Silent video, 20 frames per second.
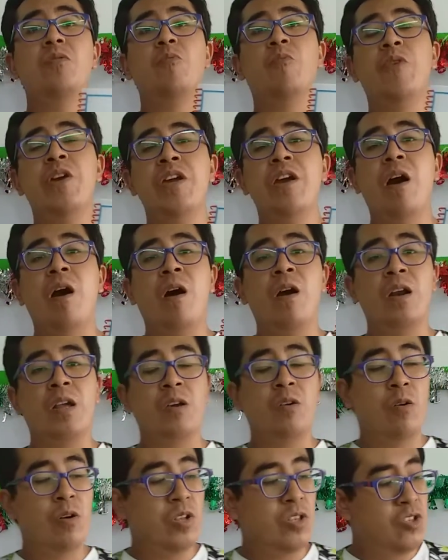we
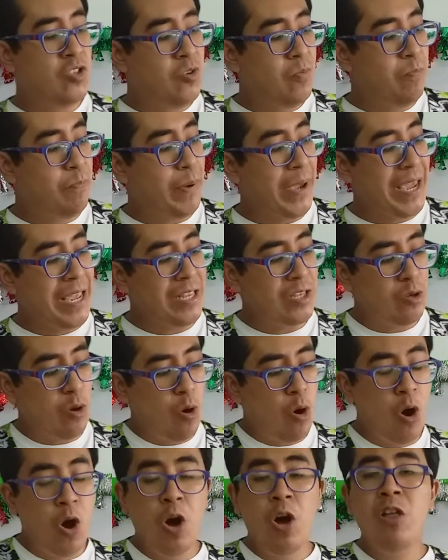are going to
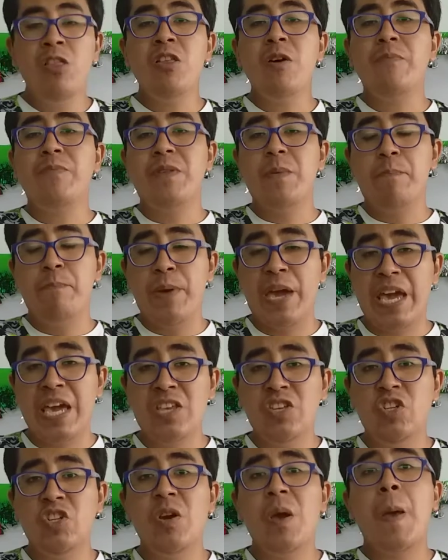paint all of the
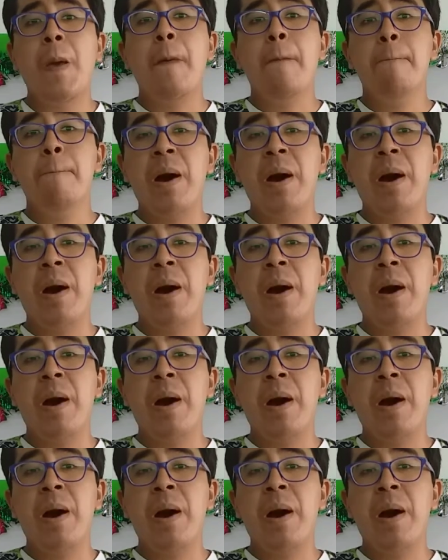page.